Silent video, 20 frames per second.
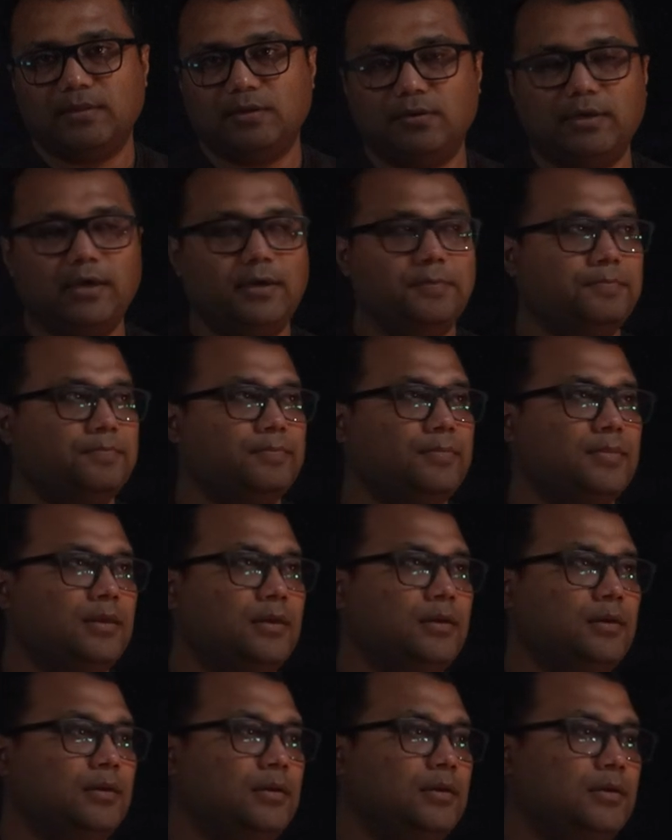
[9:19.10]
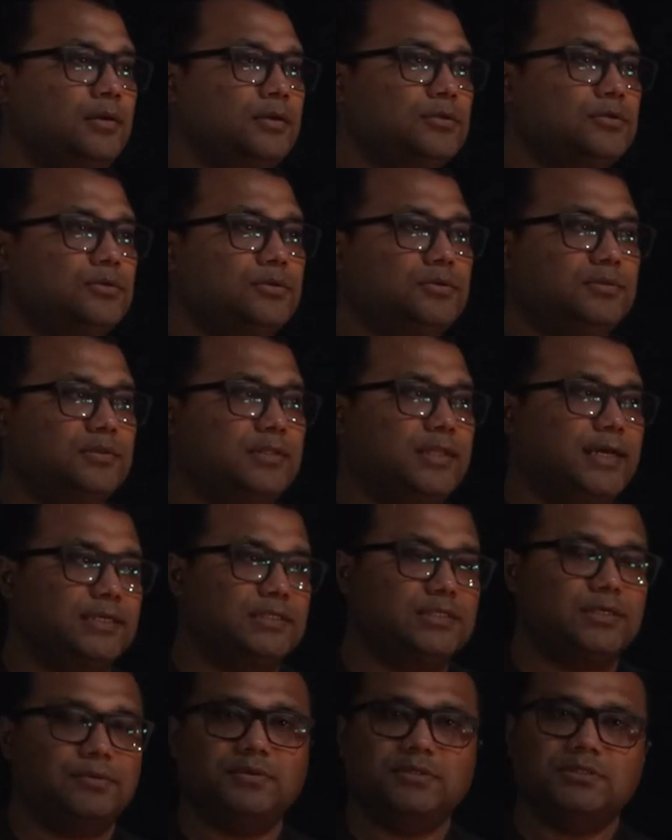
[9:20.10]
Okay, so
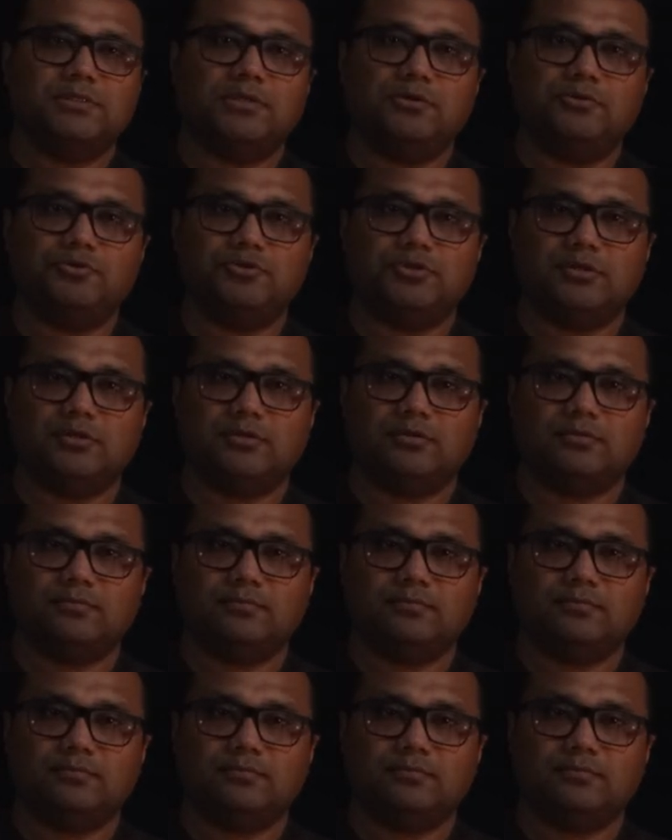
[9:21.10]
that's our solution.